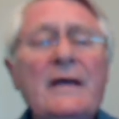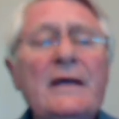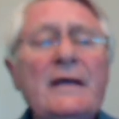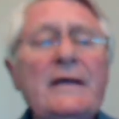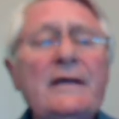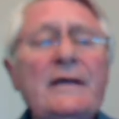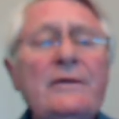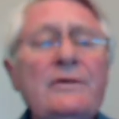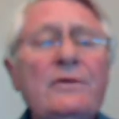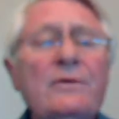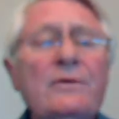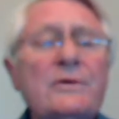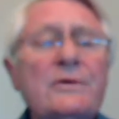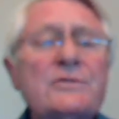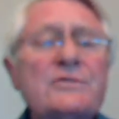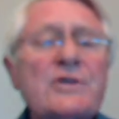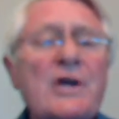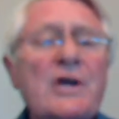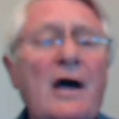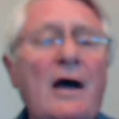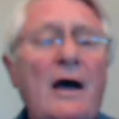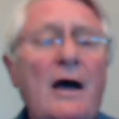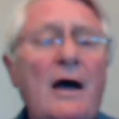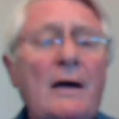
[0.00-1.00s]
in your
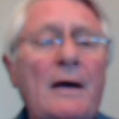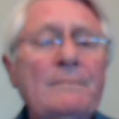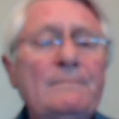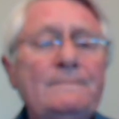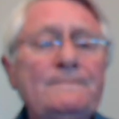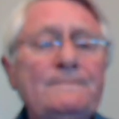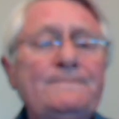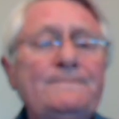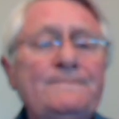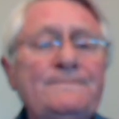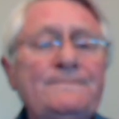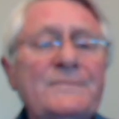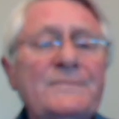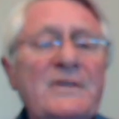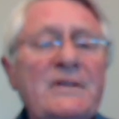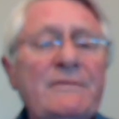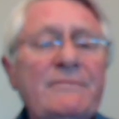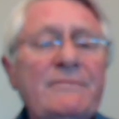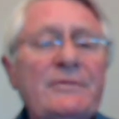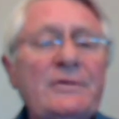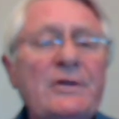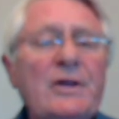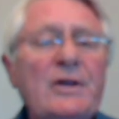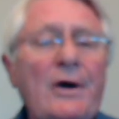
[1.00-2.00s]
job.
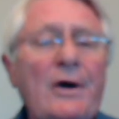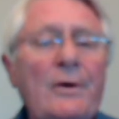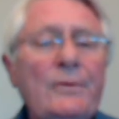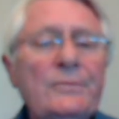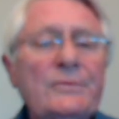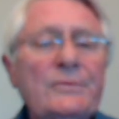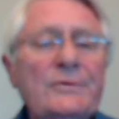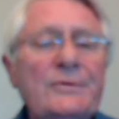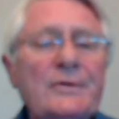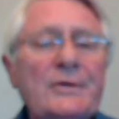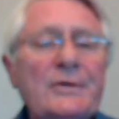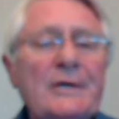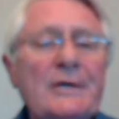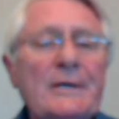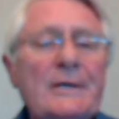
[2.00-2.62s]
If you don't,